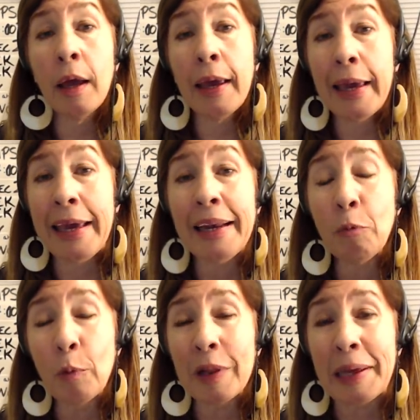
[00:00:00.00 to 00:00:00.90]
he
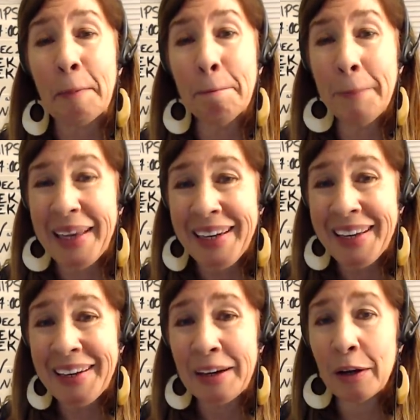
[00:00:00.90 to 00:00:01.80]
didn't really mean
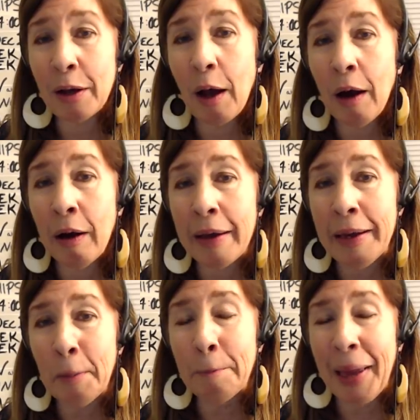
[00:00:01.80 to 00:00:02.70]
it uh,
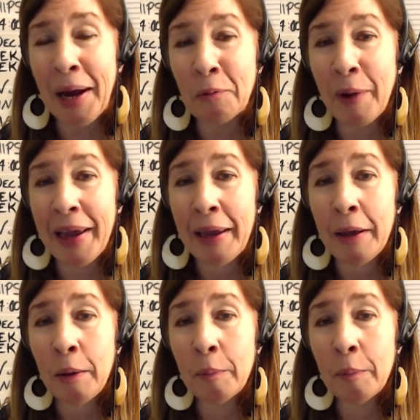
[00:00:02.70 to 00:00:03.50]
in a bad way.